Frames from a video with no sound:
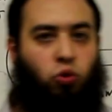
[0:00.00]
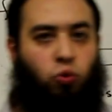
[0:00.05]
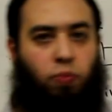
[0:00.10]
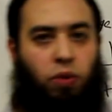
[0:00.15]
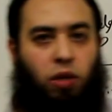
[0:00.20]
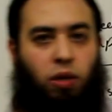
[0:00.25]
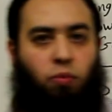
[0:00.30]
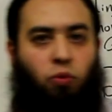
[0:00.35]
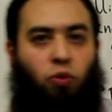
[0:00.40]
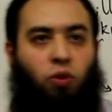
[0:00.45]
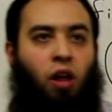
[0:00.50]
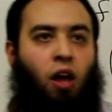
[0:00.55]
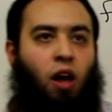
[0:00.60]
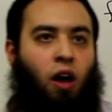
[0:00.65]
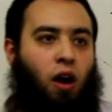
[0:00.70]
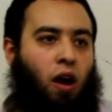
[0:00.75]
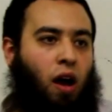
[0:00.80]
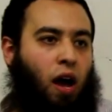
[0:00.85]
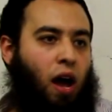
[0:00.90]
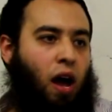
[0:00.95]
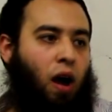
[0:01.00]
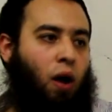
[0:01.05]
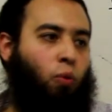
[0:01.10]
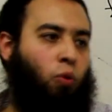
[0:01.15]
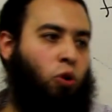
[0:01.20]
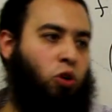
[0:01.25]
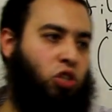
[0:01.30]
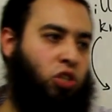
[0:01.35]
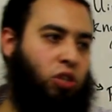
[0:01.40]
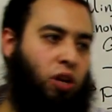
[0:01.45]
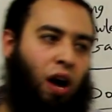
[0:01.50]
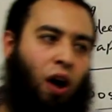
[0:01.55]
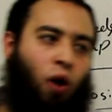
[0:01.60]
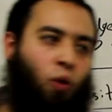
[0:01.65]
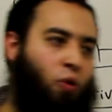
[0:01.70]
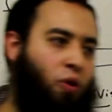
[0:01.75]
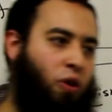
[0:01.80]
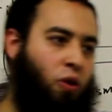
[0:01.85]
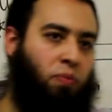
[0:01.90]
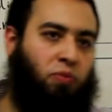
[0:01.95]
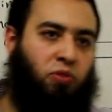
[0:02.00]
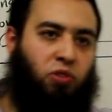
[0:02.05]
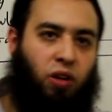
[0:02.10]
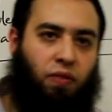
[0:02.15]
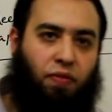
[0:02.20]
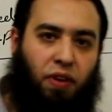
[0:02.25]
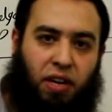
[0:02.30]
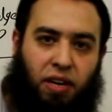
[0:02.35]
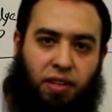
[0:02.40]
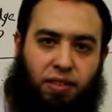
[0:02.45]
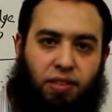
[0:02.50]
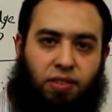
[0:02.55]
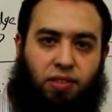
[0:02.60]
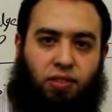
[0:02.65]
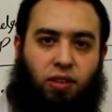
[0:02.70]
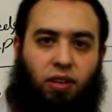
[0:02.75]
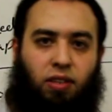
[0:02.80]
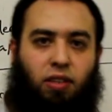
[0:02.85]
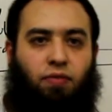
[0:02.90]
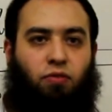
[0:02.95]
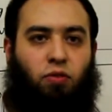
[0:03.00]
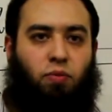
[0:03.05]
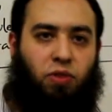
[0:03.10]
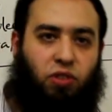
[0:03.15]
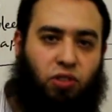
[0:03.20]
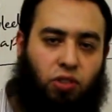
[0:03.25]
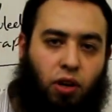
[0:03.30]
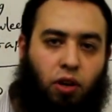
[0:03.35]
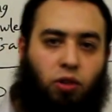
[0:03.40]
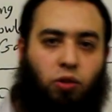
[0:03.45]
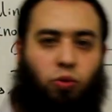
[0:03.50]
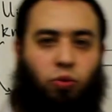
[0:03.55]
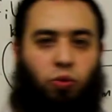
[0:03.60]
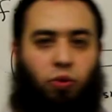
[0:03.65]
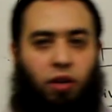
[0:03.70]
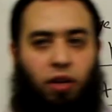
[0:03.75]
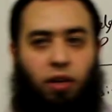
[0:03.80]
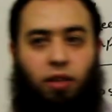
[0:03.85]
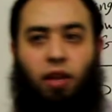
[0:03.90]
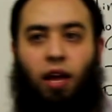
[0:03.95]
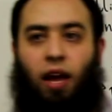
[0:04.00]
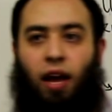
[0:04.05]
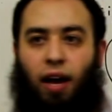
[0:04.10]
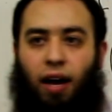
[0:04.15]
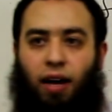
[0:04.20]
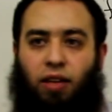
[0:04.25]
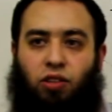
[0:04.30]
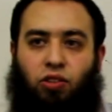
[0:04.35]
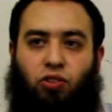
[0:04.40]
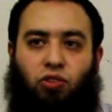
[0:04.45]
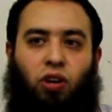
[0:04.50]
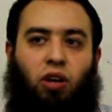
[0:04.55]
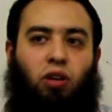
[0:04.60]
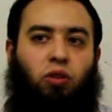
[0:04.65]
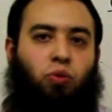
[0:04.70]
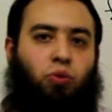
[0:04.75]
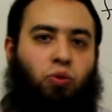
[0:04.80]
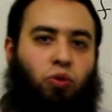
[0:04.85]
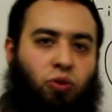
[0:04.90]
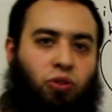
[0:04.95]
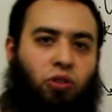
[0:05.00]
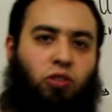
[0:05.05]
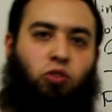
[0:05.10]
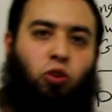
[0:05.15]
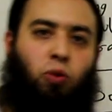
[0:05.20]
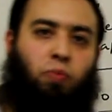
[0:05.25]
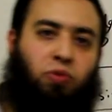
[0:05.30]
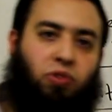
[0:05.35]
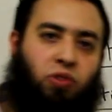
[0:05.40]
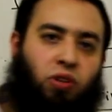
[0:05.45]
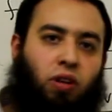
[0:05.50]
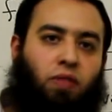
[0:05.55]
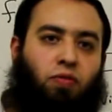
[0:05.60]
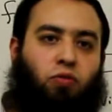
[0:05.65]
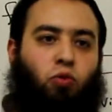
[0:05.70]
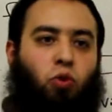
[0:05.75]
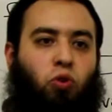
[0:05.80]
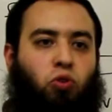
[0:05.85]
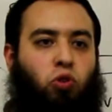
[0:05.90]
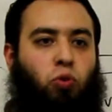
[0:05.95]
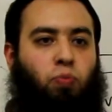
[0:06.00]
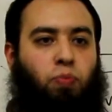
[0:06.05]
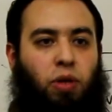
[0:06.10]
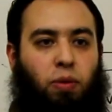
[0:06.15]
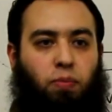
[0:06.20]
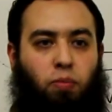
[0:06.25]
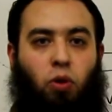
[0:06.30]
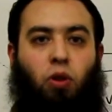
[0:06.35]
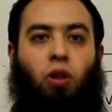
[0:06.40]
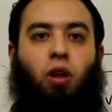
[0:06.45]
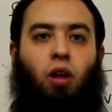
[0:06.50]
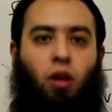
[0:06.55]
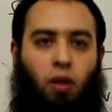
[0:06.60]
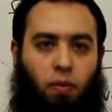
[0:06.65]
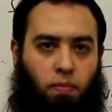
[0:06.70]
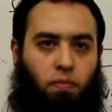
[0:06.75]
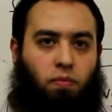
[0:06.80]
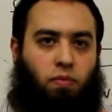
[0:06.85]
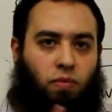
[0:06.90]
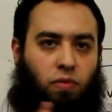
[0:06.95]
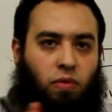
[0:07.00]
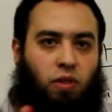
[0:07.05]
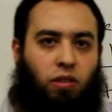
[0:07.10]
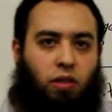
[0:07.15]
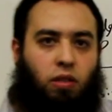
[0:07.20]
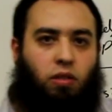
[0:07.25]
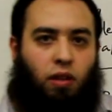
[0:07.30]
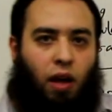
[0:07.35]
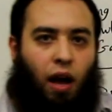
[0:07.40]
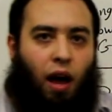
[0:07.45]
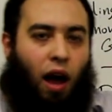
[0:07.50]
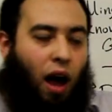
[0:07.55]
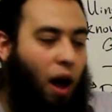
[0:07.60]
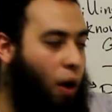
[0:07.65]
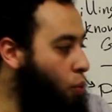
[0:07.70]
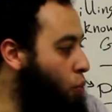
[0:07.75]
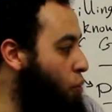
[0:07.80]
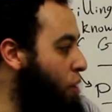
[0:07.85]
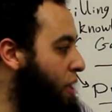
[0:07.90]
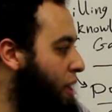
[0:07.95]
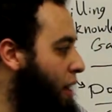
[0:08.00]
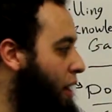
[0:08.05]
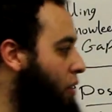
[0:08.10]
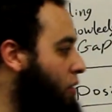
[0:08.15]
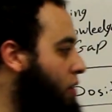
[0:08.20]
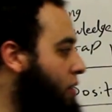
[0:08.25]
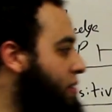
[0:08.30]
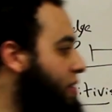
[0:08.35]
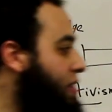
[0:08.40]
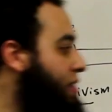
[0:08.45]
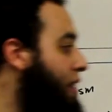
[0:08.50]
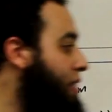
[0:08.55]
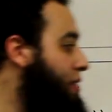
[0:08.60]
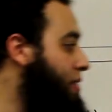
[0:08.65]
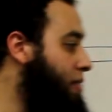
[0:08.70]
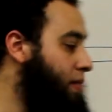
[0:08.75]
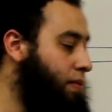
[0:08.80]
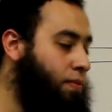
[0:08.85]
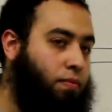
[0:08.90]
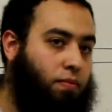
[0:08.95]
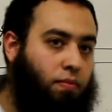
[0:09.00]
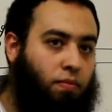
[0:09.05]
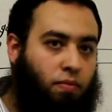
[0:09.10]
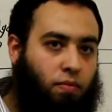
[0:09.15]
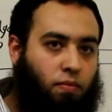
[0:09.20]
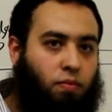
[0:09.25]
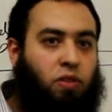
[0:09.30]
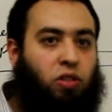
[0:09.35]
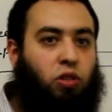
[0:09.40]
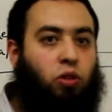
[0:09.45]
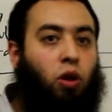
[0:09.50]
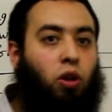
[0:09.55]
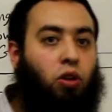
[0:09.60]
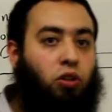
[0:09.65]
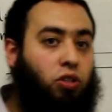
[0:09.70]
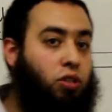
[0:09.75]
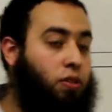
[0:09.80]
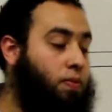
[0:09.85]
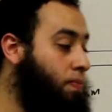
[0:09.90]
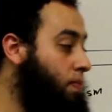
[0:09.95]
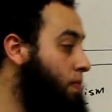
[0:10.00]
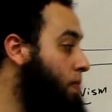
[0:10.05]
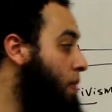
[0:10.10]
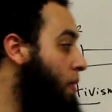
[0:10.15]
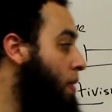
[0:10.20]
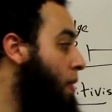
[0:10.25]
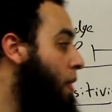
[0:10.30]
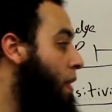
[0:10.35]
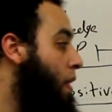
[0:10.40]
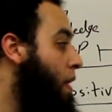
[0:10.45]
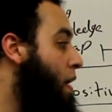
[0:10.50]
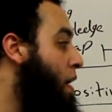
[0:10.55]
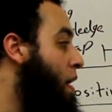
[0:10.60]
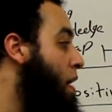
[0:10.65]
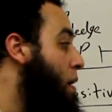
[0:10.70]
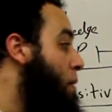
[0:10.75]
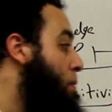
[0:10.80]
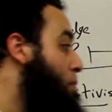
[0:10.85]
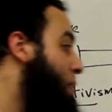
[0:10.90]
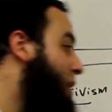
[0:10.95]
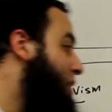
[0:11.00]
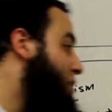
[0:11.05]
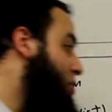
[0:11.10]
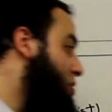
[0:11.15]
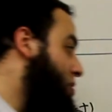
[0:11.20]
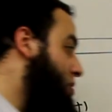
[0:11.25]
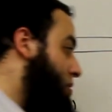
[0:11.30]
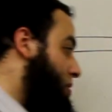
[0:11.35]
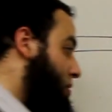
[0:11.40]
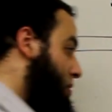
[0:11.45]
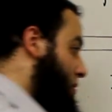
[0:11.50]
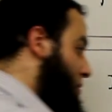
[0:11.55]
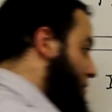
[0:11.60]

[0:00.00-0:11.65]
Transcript: to people, watch or observe a case study from start to end, and try to notice, observe, talk to people. This is how we can get the data. Methodology. Methods.